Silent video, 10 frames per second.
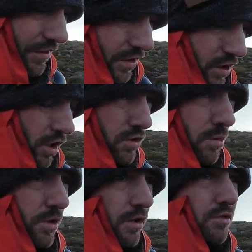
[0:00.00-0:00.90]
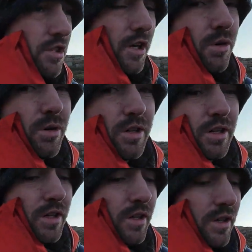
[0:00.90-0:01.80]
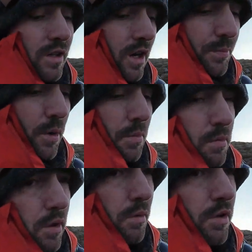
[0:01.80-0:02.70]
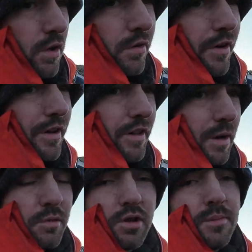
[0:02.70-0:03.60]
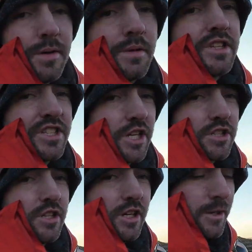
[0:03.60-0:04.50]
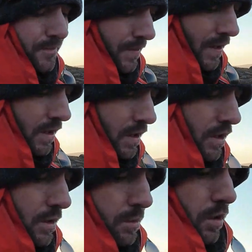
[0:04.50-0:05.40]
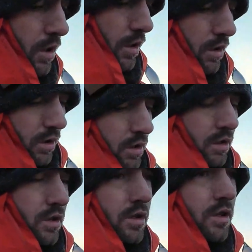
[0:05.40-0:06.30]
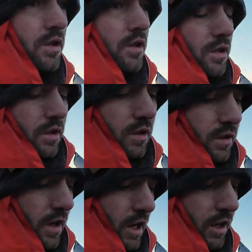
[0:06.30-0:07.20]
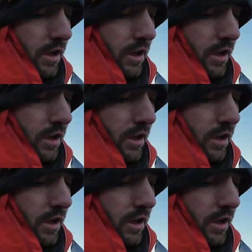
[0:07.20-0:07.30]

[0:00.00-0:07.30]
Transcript: if the clouds were down still, I probably would have, that would have made my decision, But yeah,